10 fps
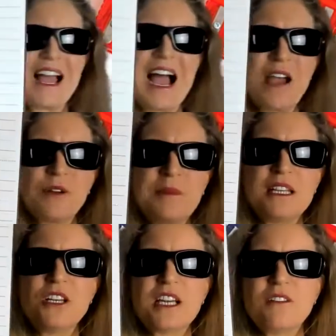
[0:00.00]
I would
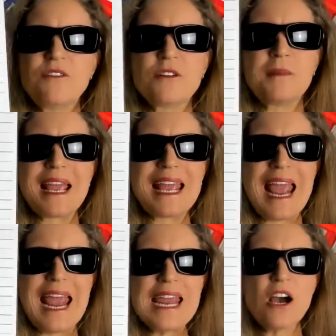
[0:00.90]
be looking for my
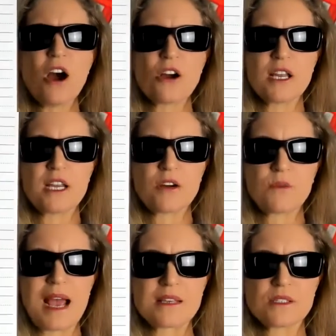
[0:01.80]
AR here,
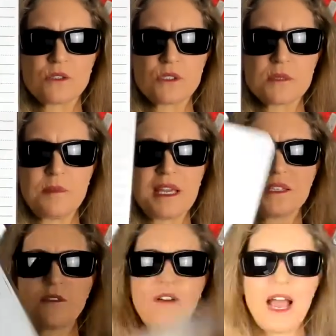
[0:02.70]
Rascals,
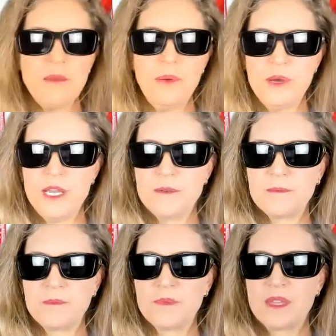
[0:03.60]
because if I put
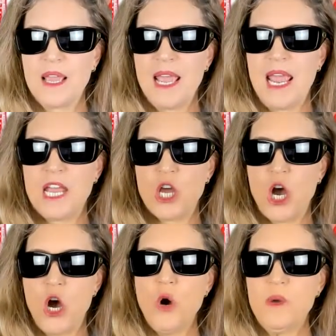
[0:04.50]
an
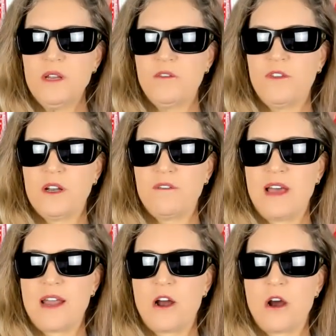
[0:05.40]
O in front of
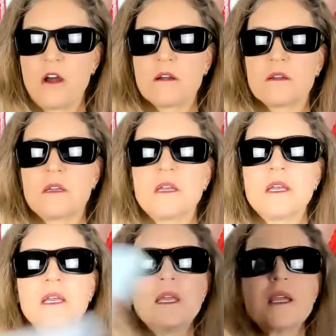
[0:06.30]
that R,
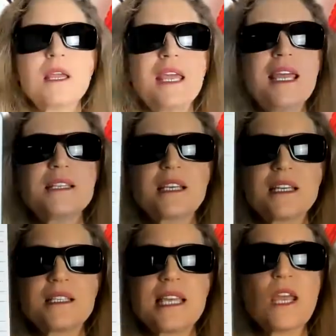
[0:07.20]
it's
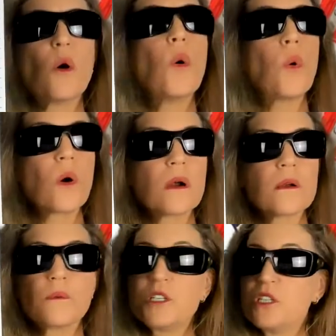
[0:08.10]
going to say or,
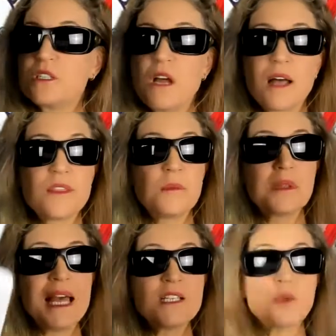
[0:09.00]
which is not the
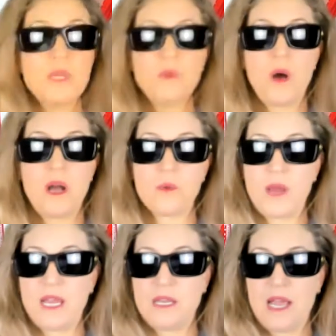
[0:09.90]
blend we want
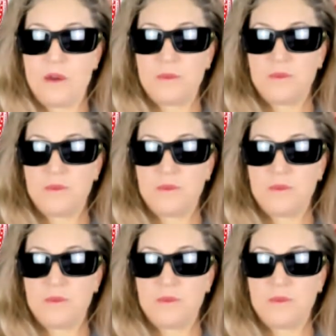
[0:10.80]
right now.